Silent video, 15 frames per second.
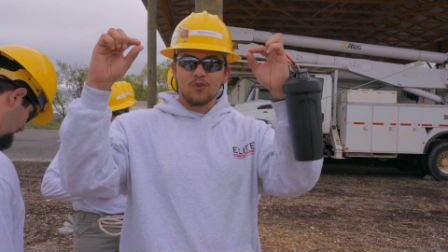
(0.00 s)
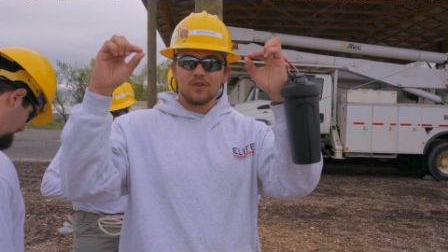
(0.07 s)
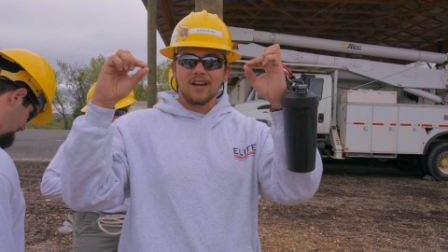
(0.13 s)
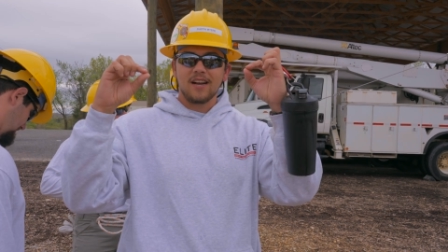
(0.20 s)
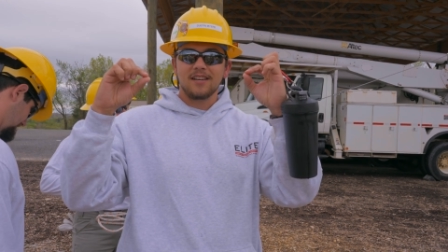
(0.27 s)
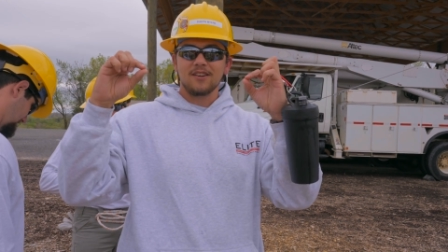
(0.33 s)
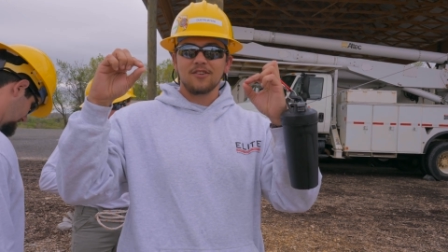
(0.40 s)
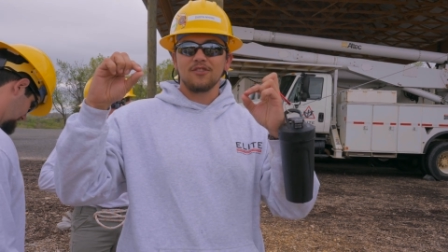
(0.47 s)
ninety four
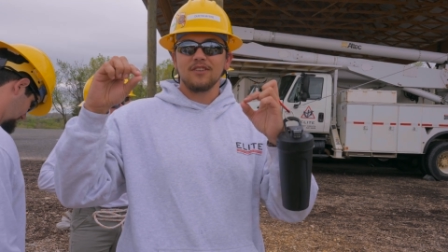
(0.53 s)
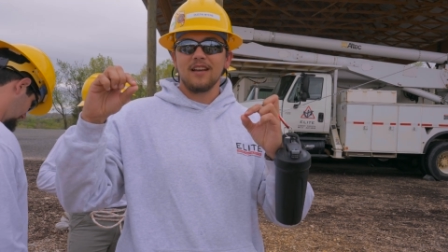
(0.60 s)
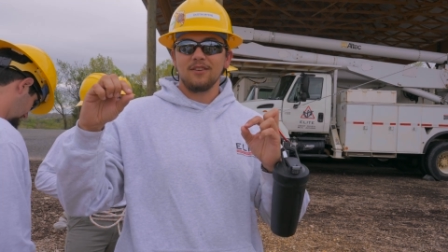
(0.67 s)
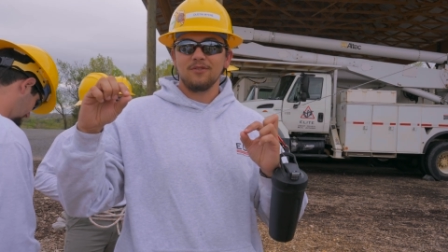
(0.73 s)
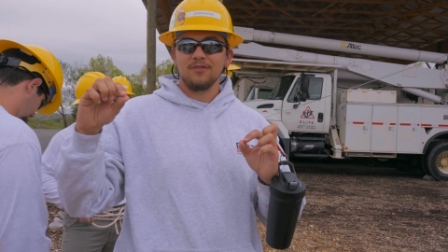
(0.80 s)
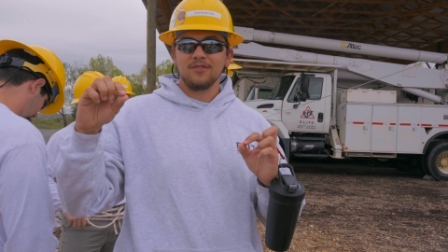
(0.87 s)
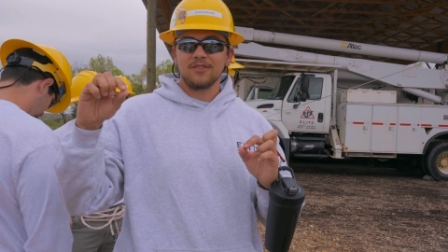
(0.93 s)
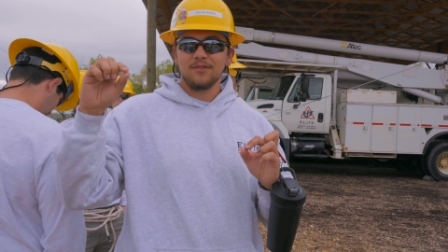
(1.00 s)
90 degree
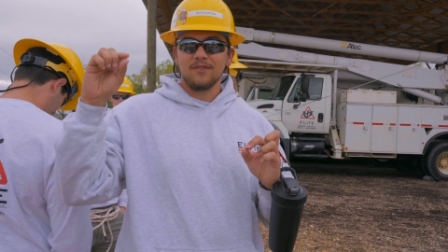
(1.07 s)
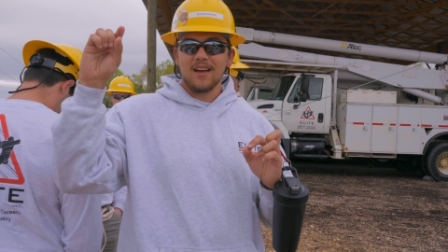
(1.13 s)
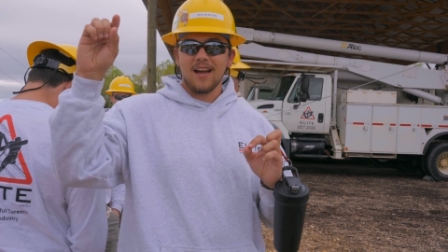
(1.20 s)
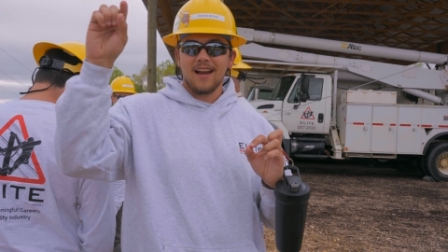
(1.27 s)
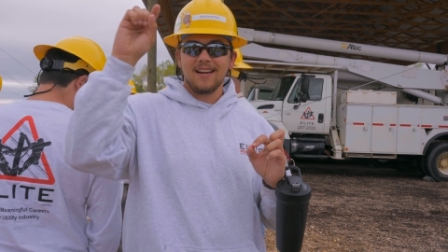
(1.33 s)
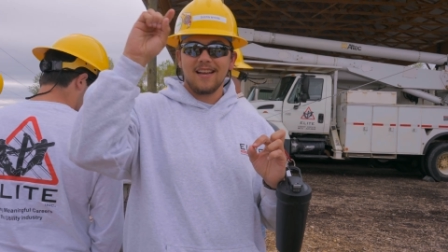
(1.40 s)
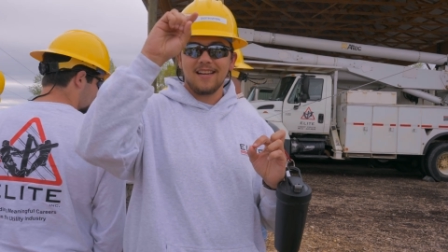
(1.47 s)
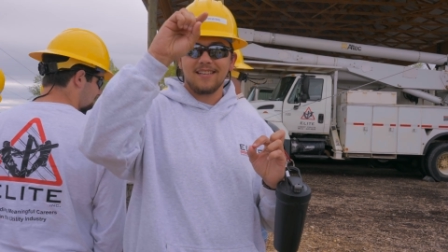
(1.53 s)
angles. So
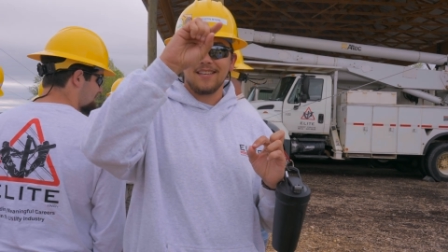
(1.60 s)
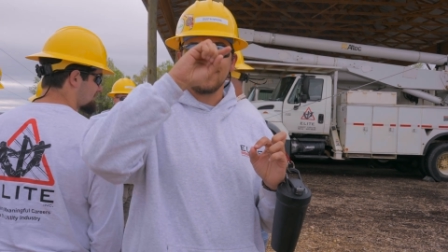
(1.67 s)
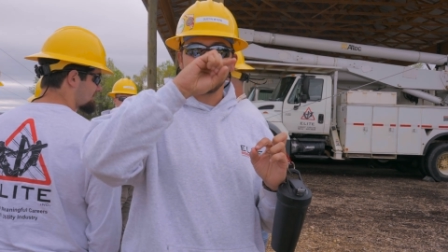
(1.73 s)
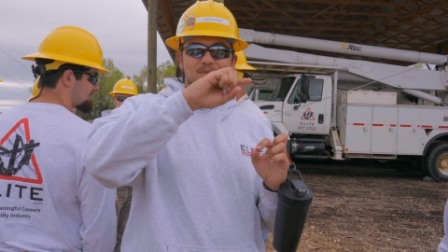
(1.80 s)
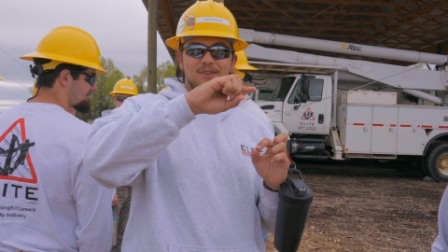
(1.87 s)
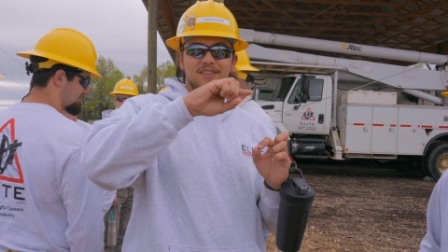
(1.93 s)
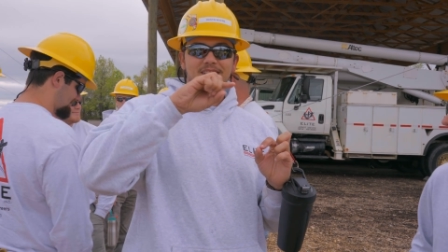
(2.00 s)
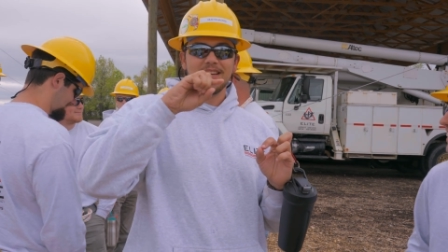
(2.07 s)
9, 18,
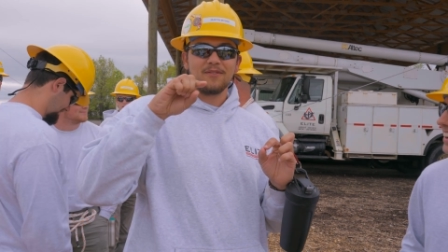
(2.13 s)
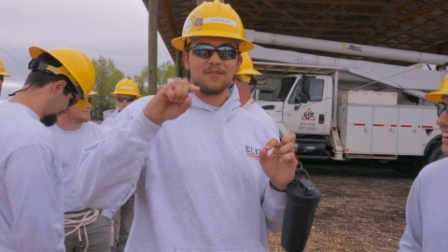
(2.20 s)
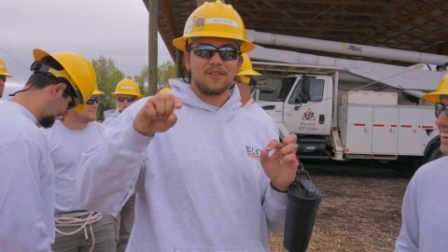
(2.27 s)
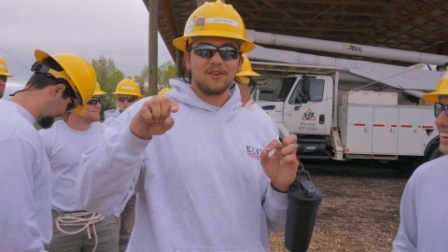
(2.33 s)
27,